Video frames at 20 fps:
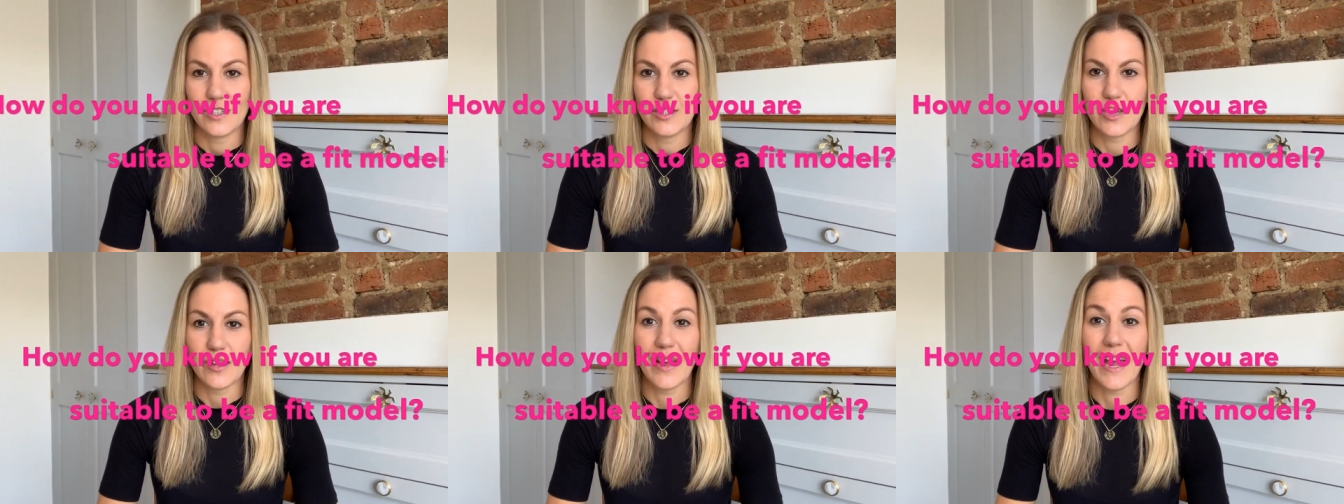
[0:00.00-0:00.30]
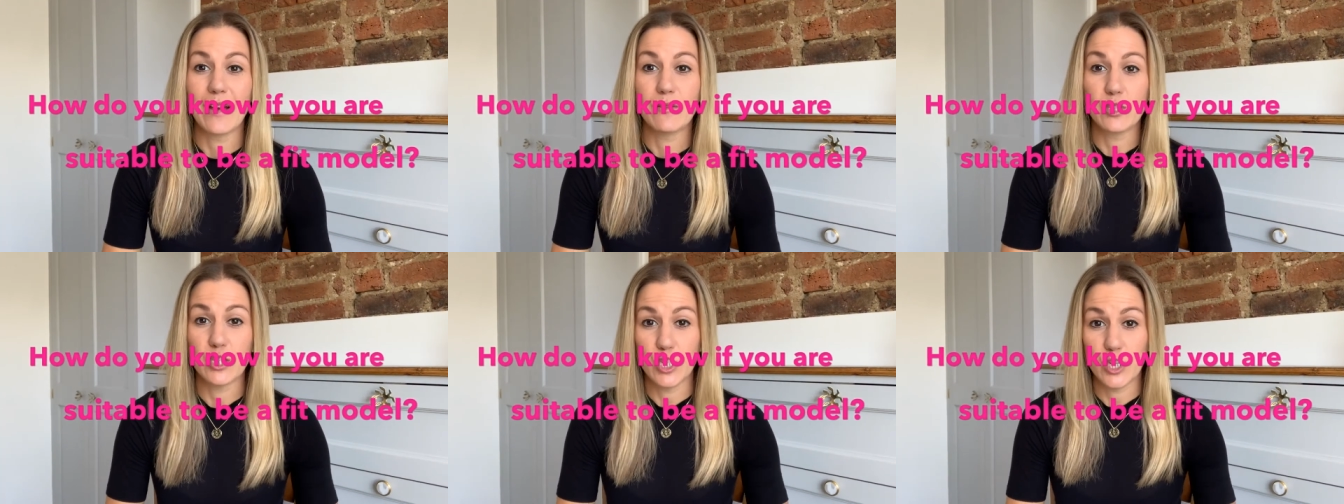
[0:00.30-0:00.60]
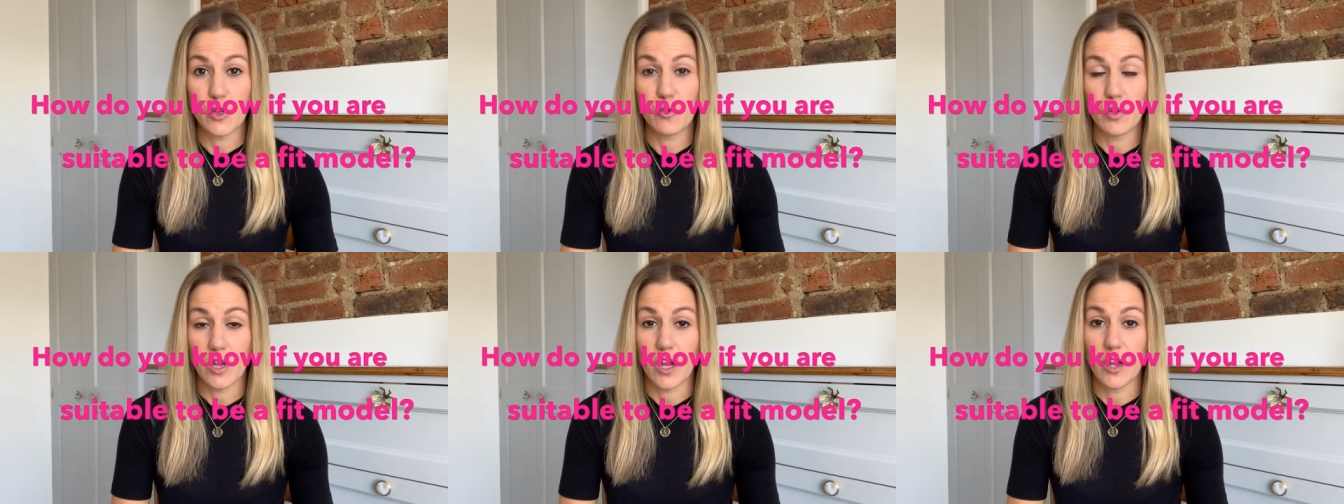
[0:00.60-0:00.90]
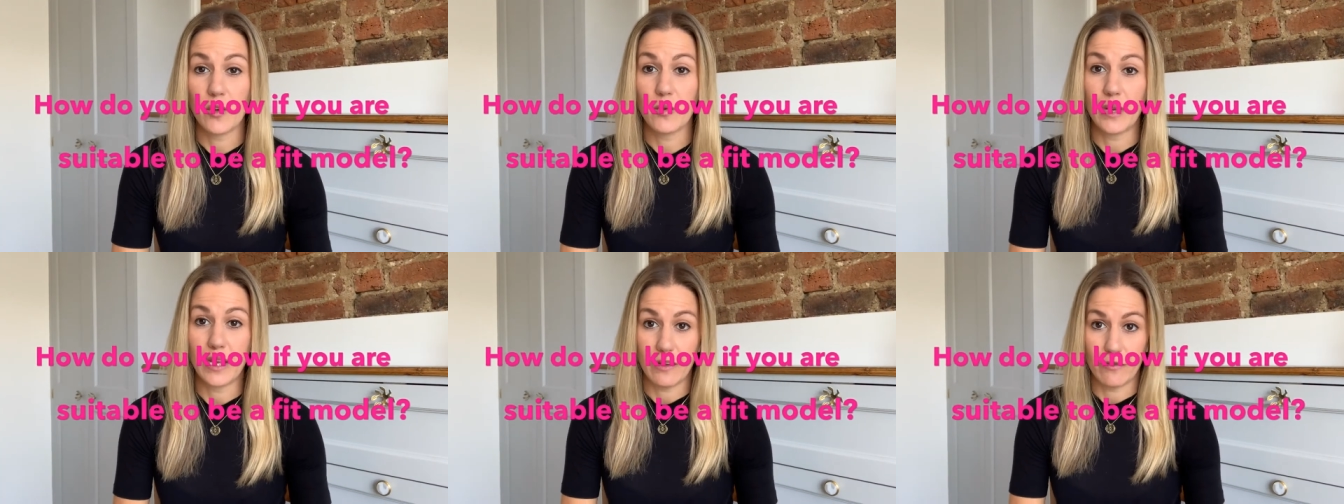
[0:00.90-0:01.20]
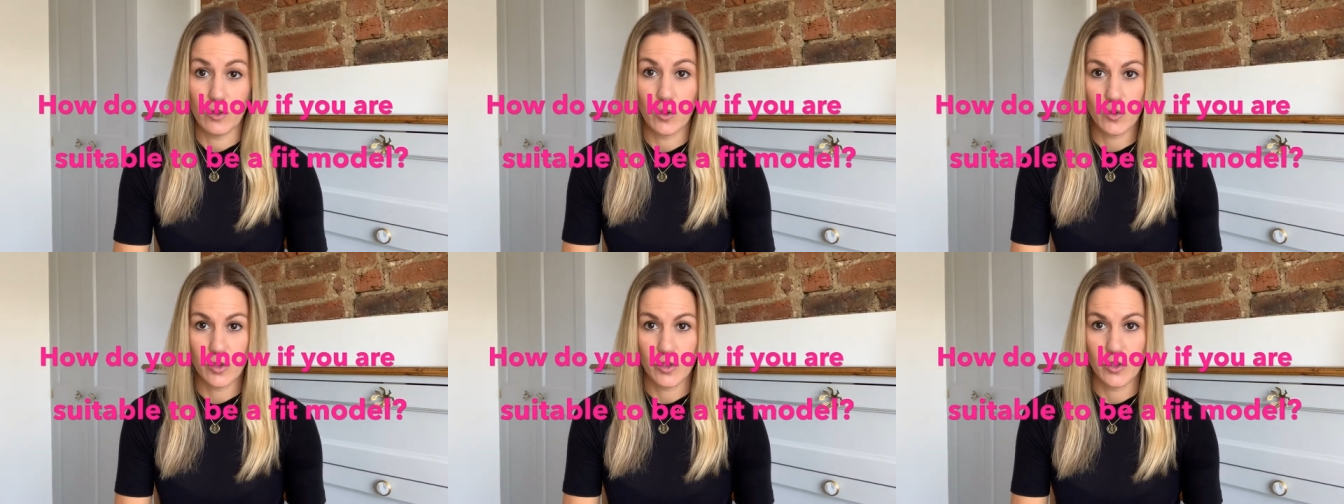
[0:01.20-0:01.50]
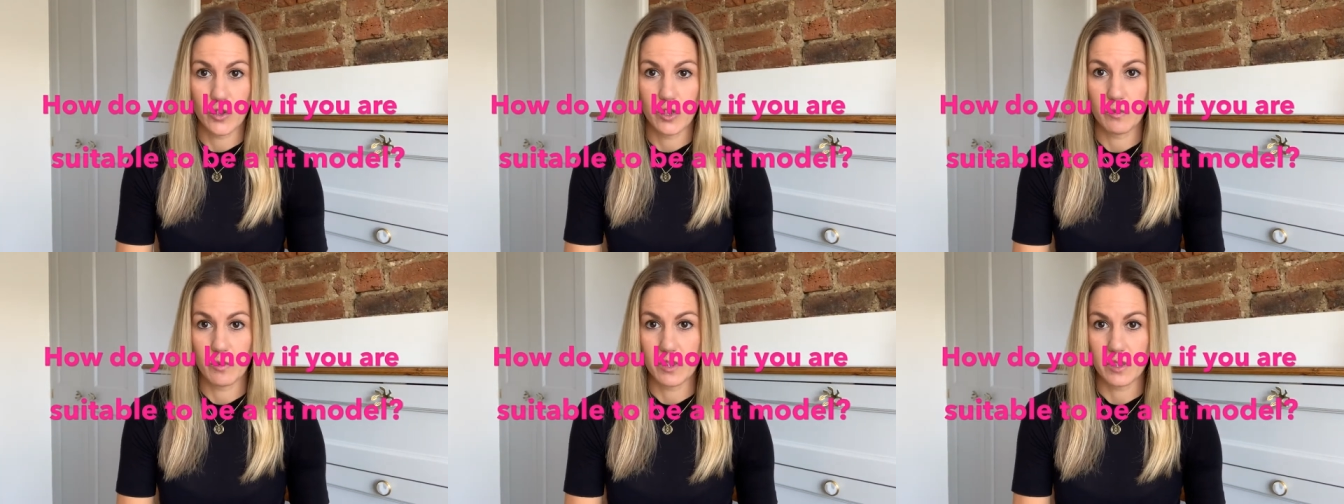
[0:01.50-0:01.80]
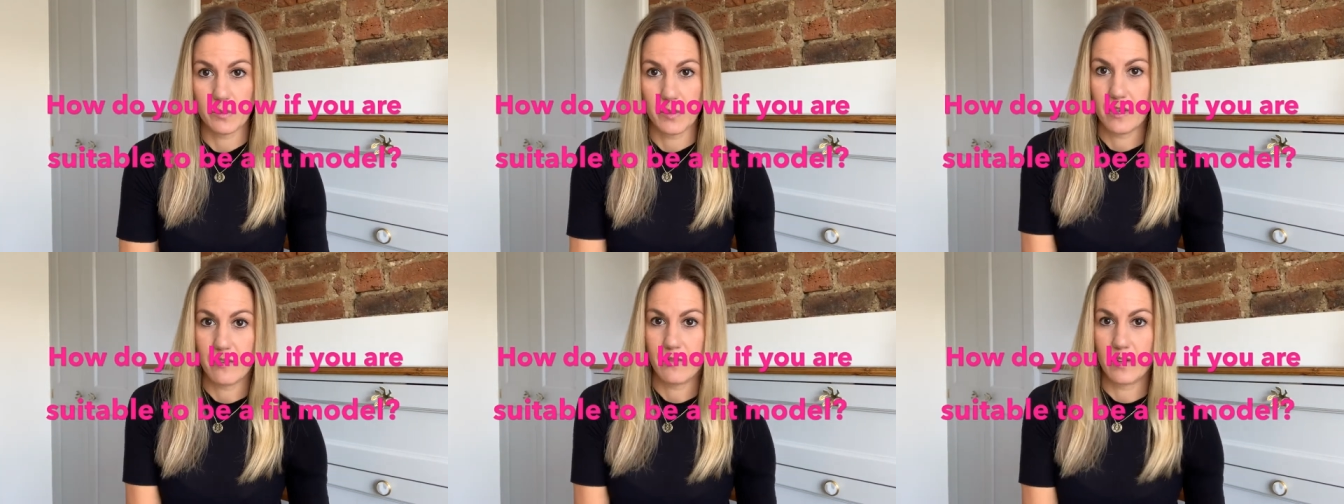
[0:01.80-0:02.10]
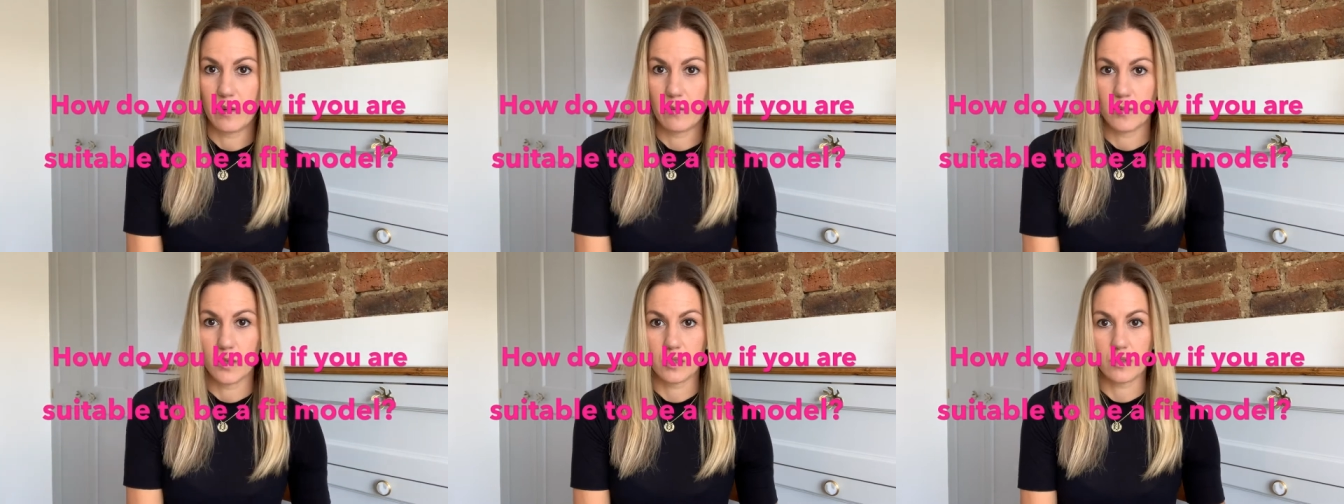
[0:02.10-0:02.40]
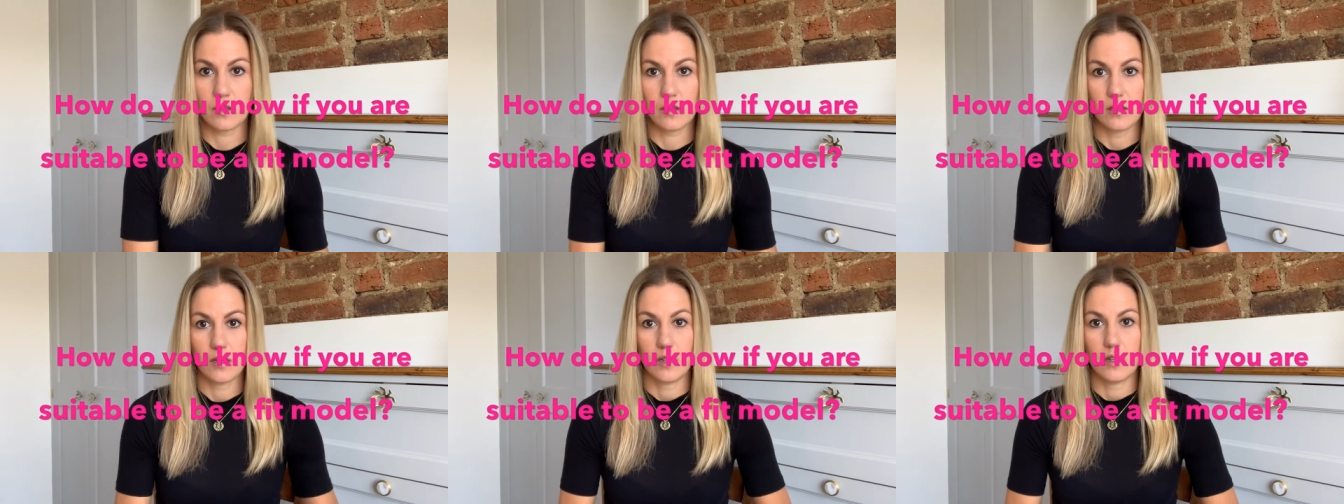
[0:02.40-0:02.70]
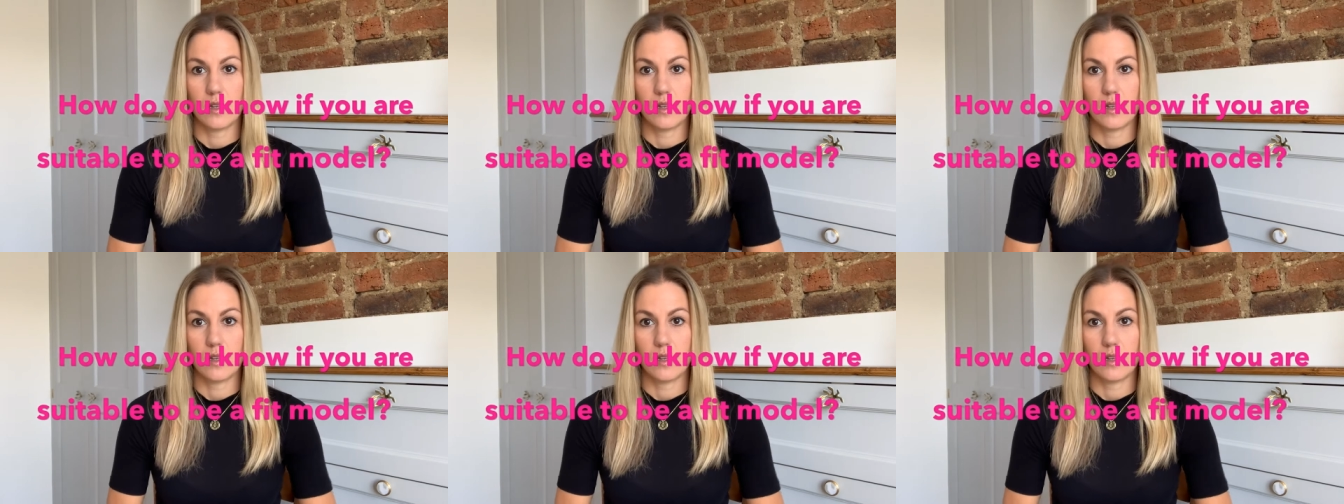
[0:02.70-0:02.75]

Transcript: So how do you know if you're suitable to be a fit model?